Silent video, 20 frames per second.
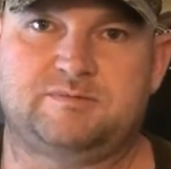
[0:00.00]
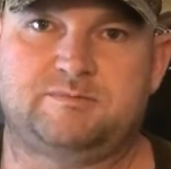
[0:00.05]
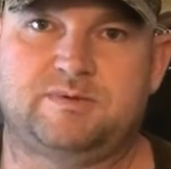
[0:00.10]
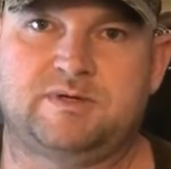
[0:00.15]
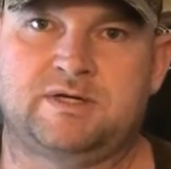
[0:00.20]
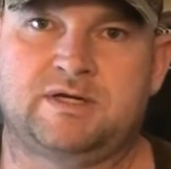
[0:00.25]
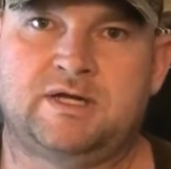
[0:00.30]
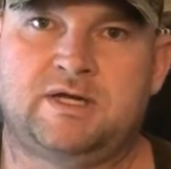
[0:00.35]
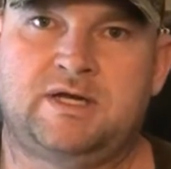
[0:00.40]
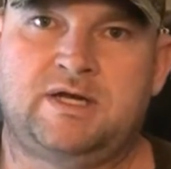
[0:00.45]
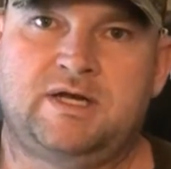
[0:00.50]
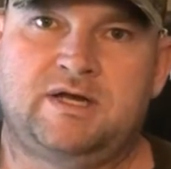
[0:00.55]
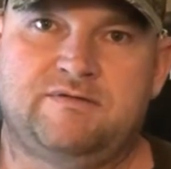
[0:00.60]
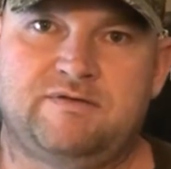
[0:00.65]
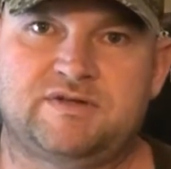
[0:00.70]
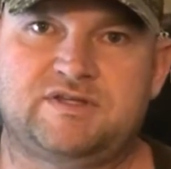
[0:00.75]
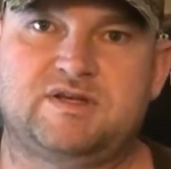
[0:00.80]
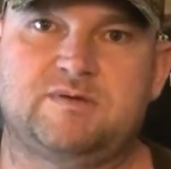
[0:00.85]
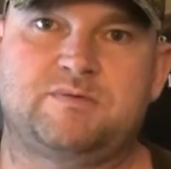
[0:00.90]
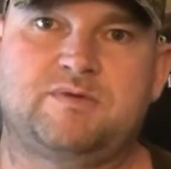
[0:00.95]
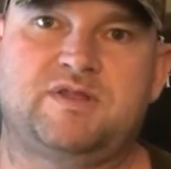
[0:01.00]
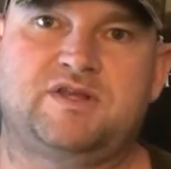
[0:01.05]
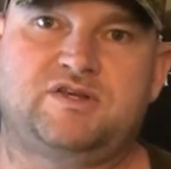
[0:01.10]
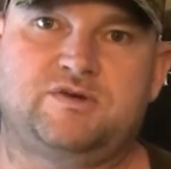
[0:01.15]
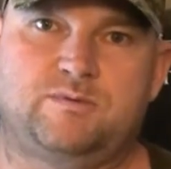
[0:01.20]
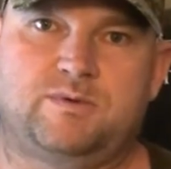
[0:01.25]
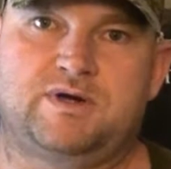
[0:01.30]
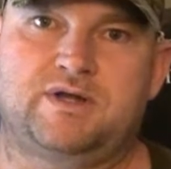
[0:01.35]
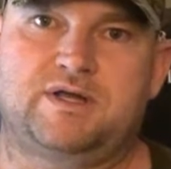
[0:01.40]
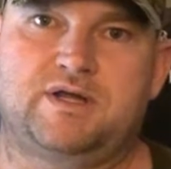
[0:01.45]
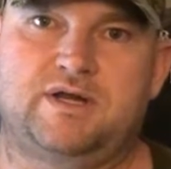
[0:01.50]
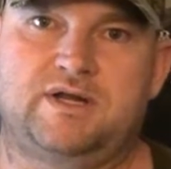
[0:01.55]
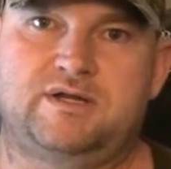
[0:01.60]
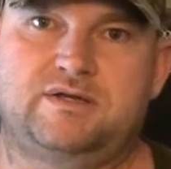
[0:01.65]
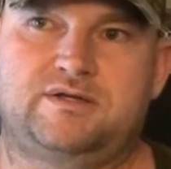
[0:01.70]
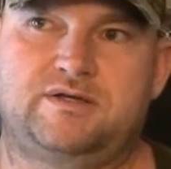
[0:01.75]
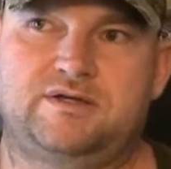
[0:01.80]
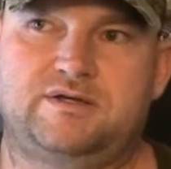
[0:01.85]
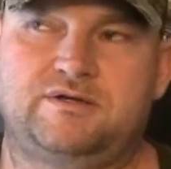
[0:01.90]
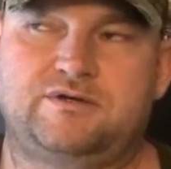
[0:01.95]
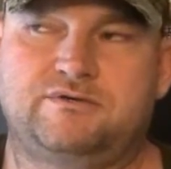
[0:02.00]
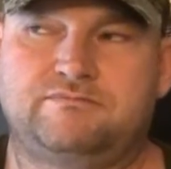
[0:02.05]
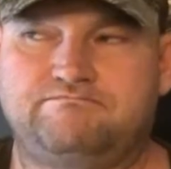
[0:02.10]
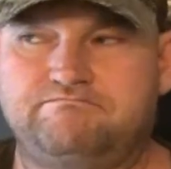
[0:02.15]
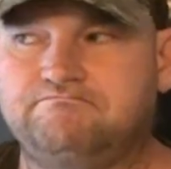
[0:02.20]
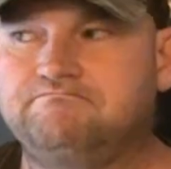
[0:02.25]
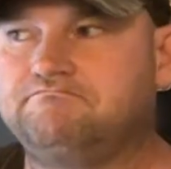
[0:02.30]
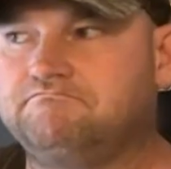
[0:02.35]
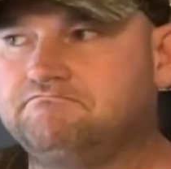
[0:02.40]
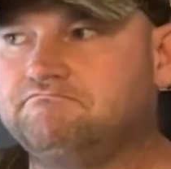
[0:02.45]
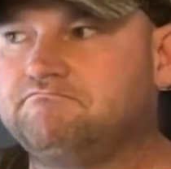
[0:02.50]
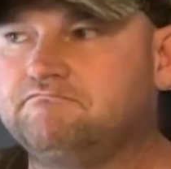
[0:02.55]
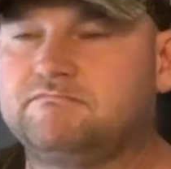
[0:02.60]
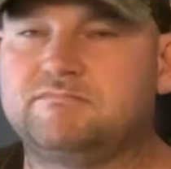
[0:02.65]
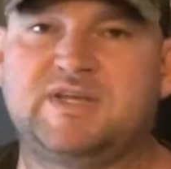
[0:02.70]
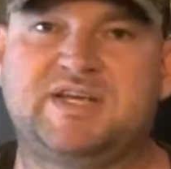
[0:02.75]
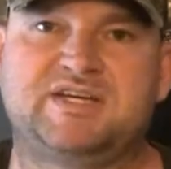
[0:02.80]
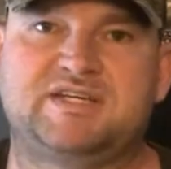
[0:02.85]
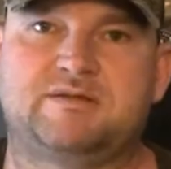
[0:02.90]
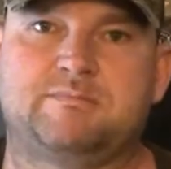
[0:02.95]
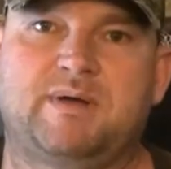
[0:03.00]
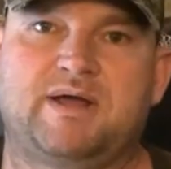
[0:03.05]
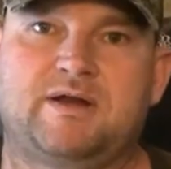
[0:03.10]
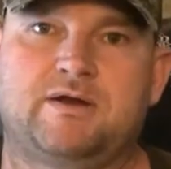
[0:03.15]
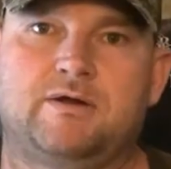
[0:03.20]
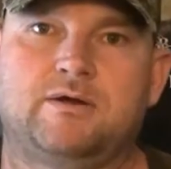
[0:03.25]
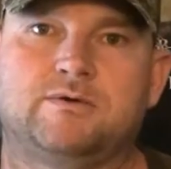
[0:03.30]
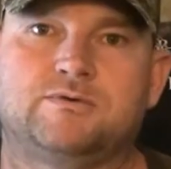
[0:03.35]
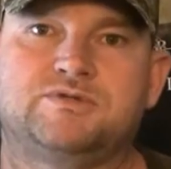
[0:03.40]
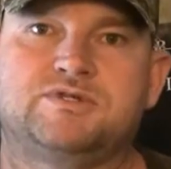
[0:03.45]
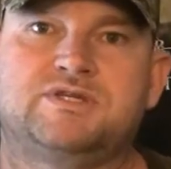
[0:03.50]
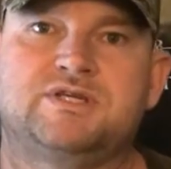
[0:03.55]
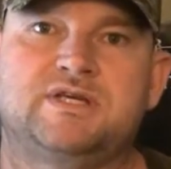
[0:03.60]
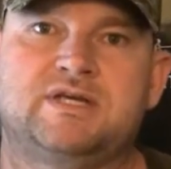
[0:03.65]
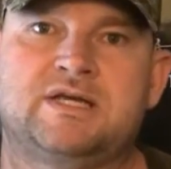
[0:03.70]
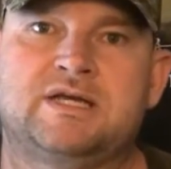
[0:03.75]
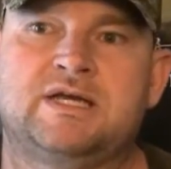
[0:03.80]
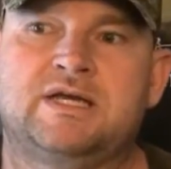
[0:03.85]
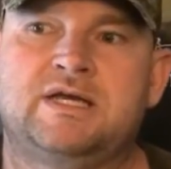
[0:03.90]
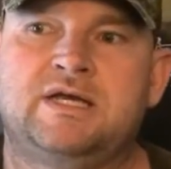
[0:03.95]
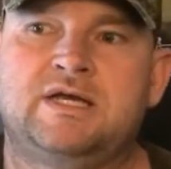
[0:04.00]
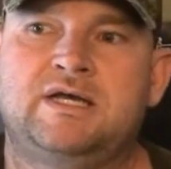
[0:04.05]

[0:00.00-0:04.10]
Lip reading: But if it's something that you want to get into, he's the man to go see.